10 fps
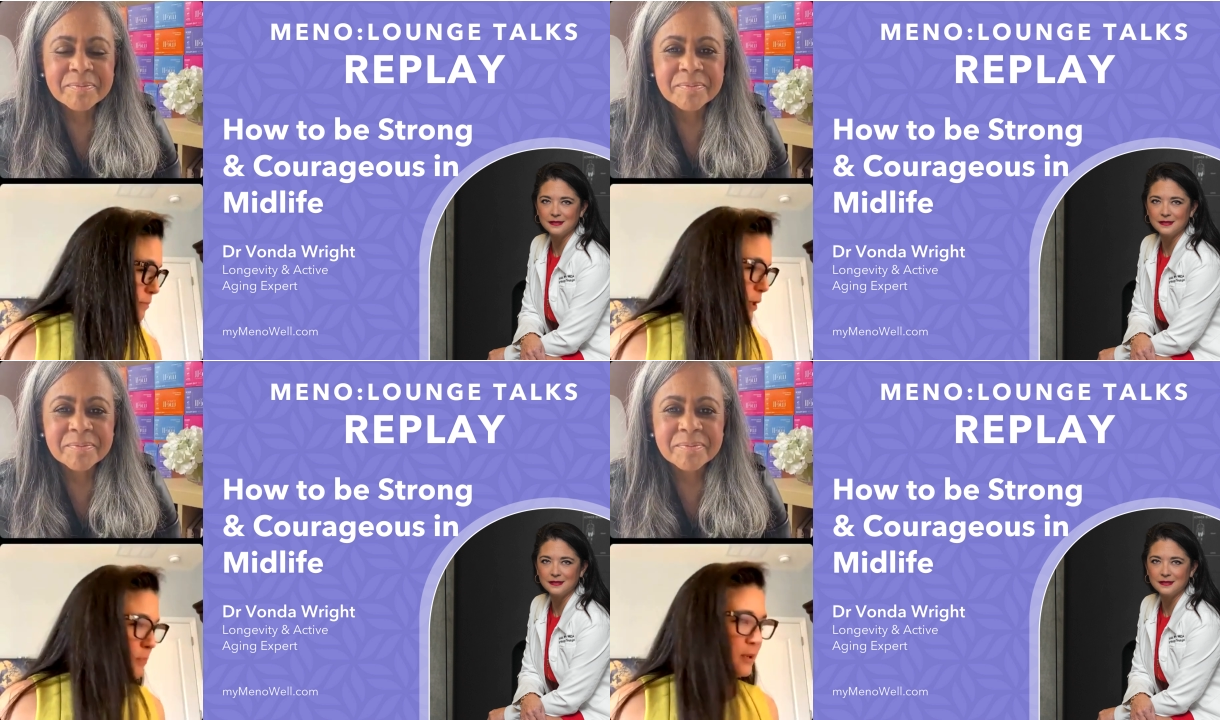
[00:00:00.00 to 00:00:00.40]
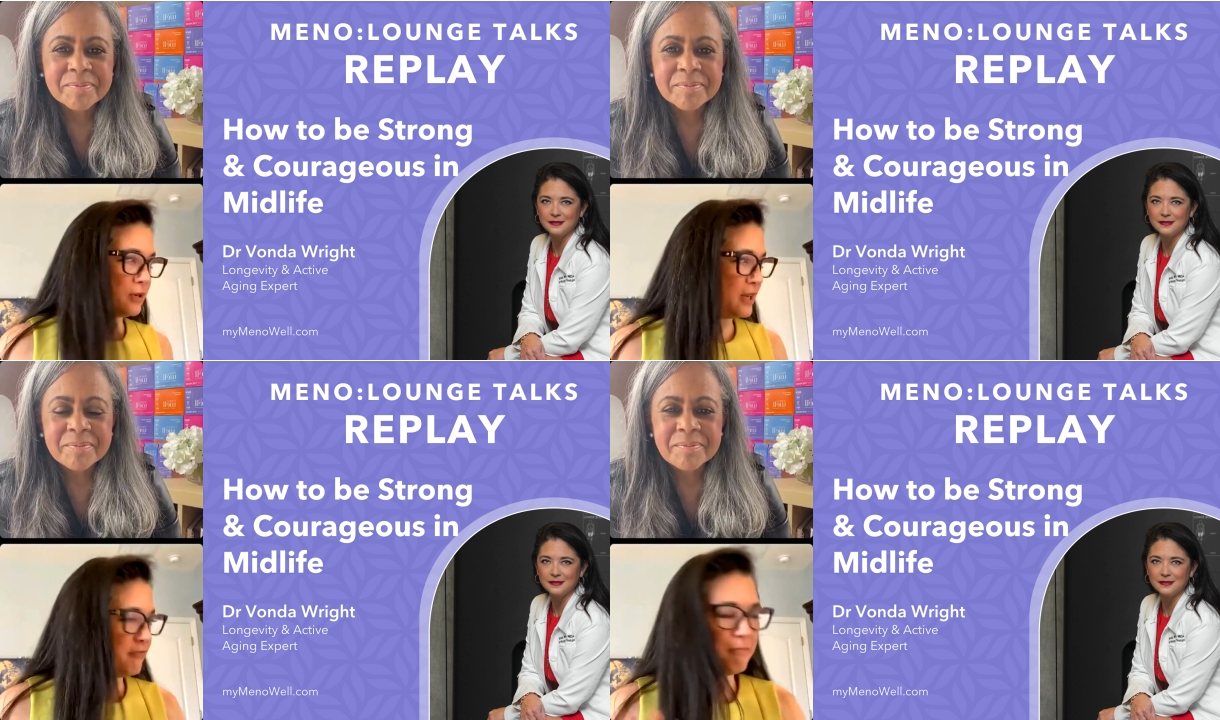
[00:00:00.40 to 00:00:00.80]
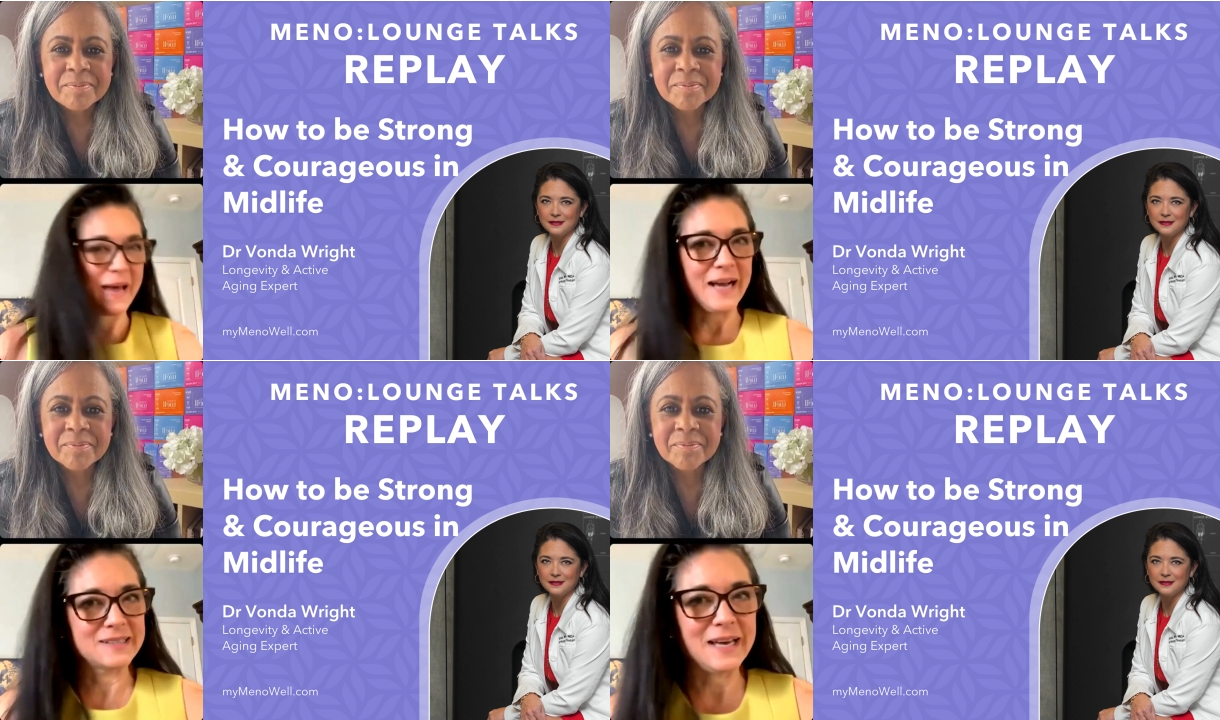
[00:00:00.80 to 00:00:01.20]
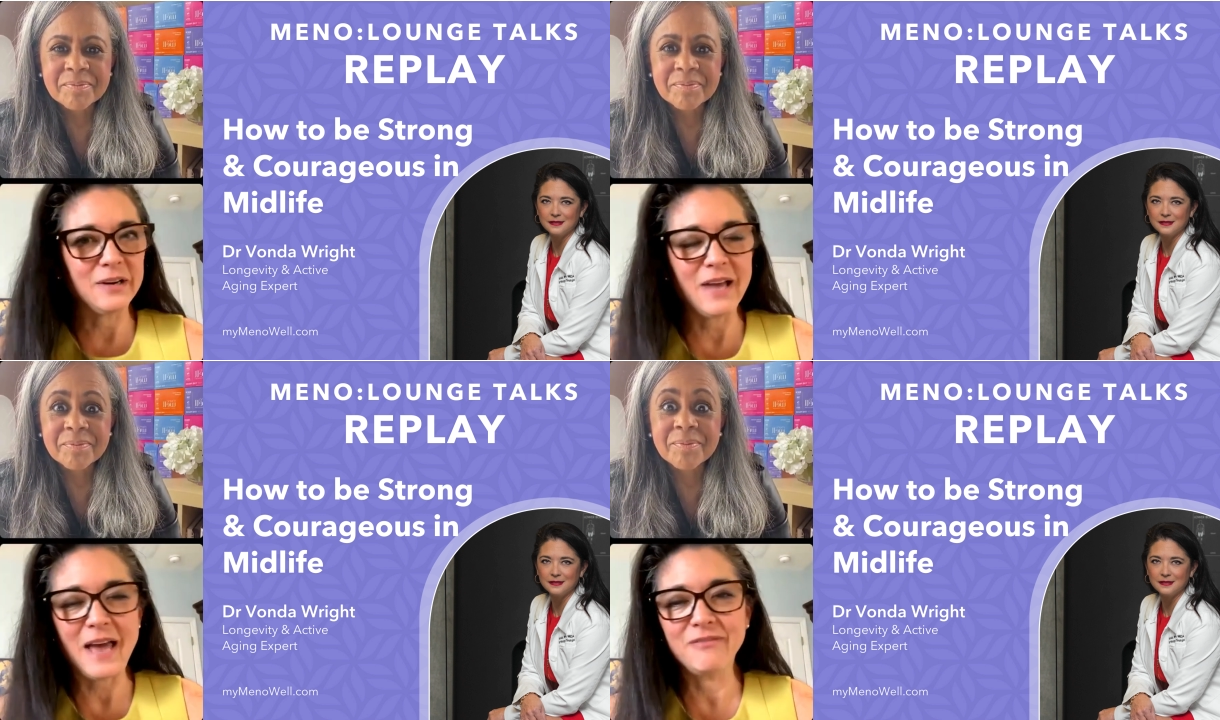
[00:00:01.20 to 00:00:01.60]
Speaker 1: purple gift bags. I
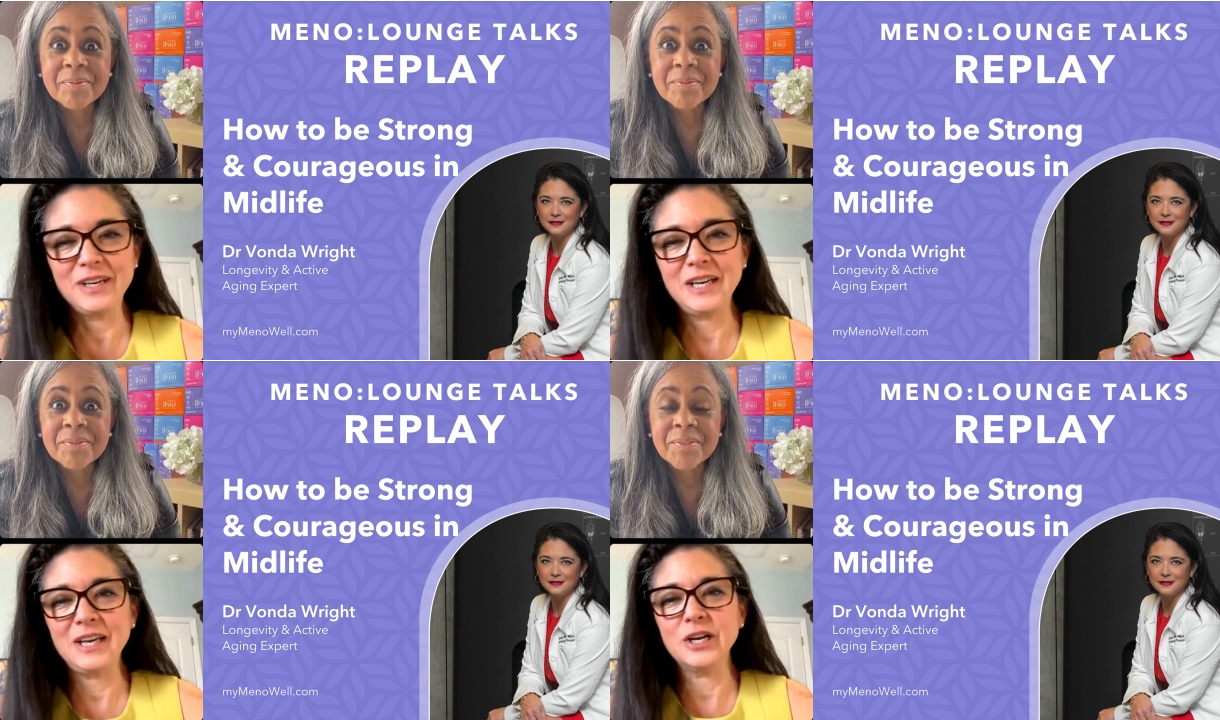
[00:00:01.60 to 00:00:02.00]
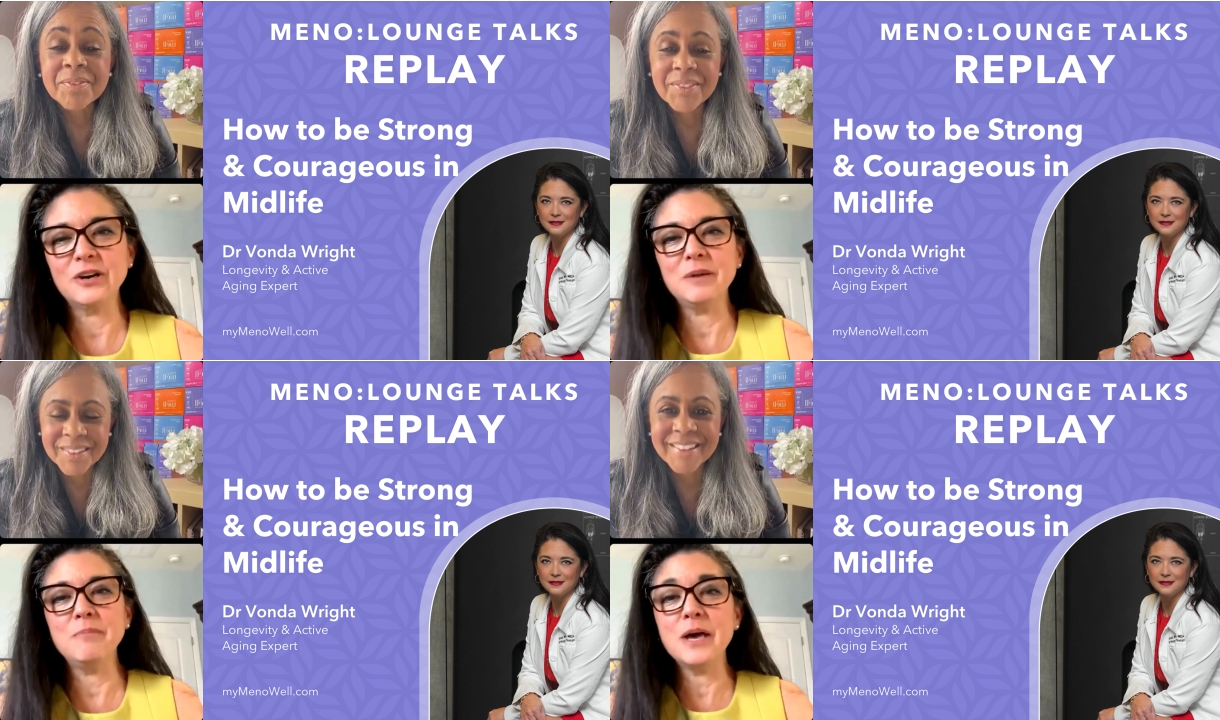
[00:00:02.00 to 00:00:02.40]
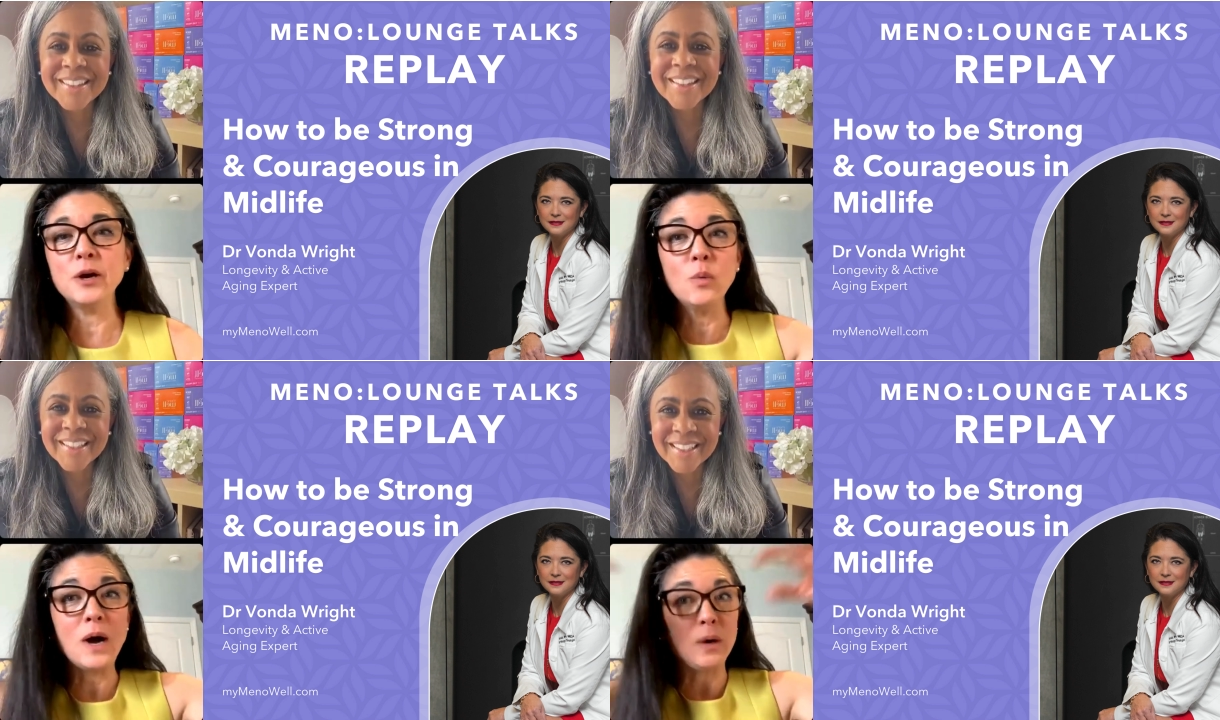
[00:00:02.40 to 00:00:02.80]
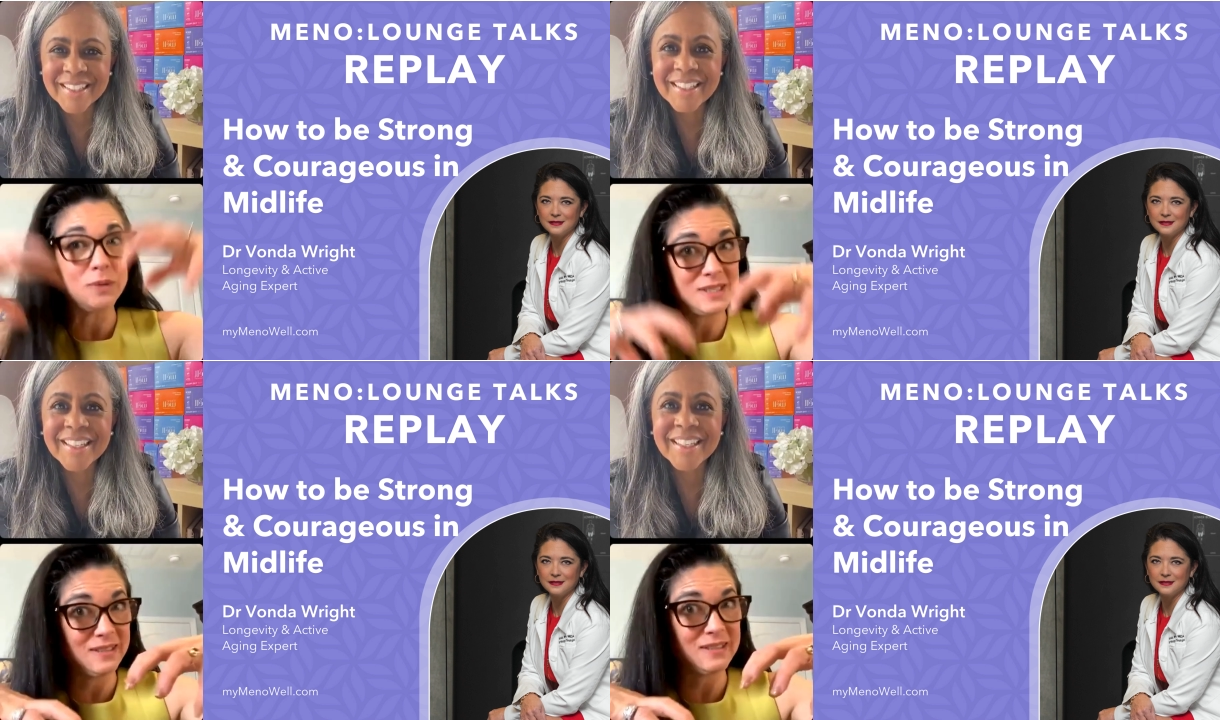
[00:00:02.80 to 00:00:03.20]
don't have any here, and menowell
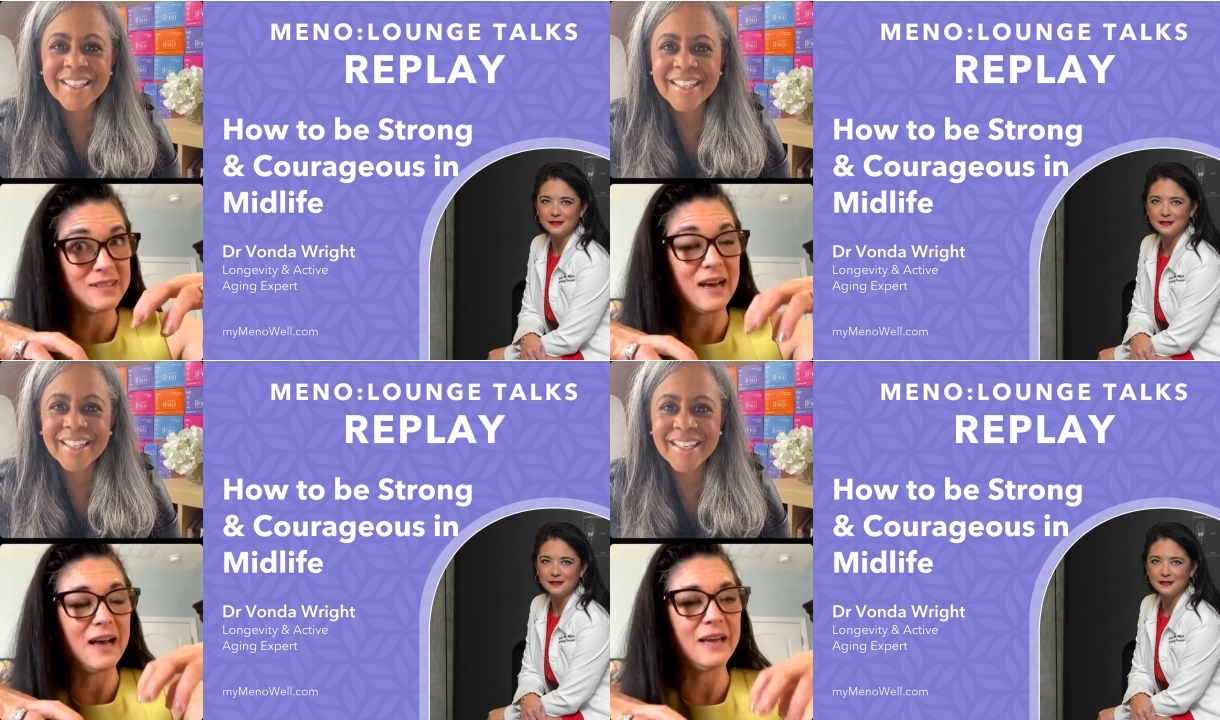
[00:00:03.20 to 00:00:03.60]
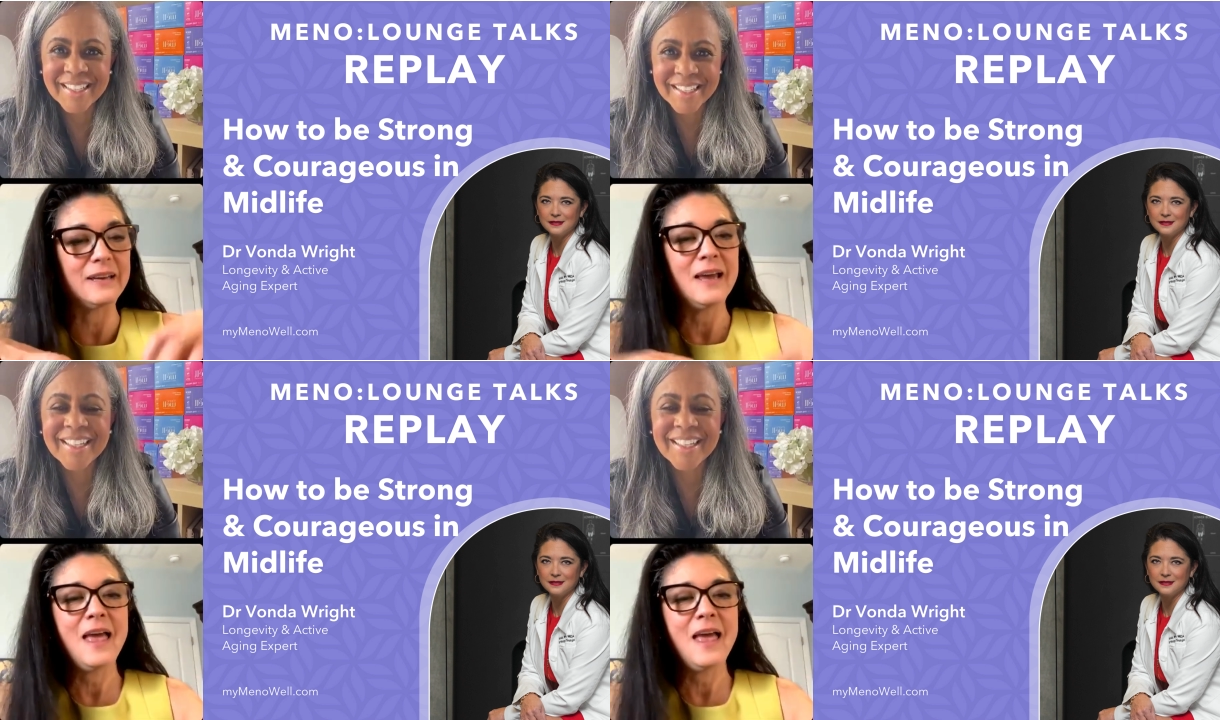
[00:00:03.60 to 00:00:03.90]
was inside.